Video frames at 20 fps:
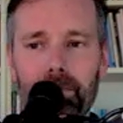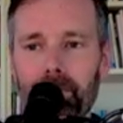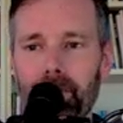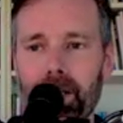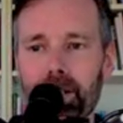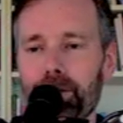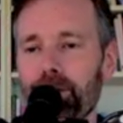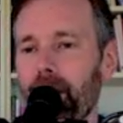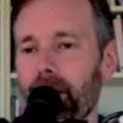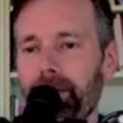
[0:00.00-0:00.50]

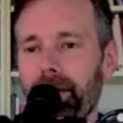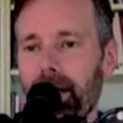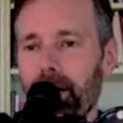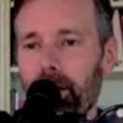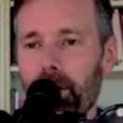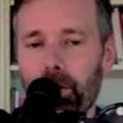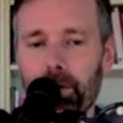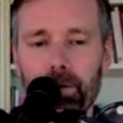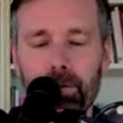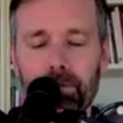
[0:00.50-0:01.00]
It's not that
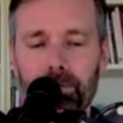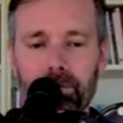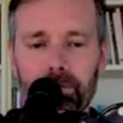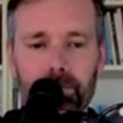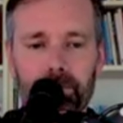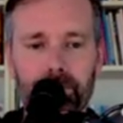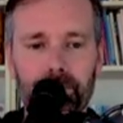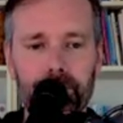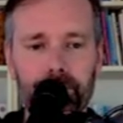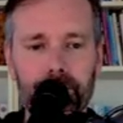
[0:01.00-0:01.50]
hard.
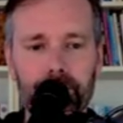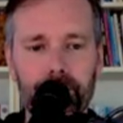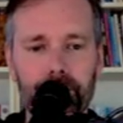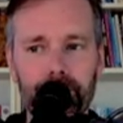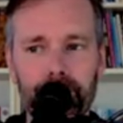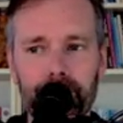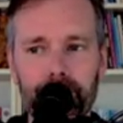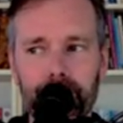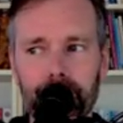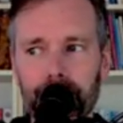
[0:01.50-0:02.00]

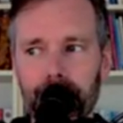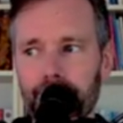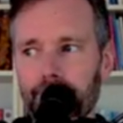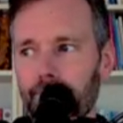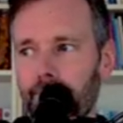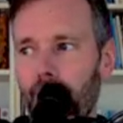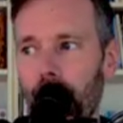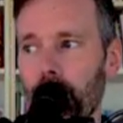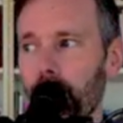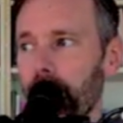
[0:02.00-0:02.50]

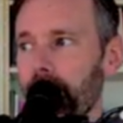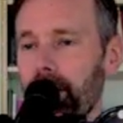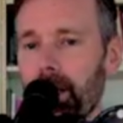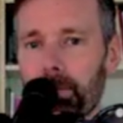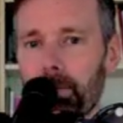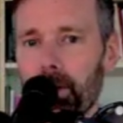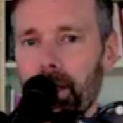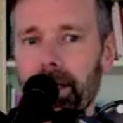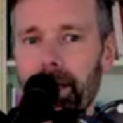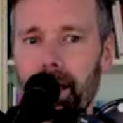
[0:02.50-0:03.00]
I'll look it
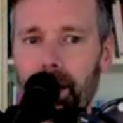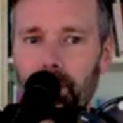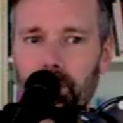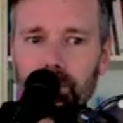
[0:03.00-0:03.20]
up right now.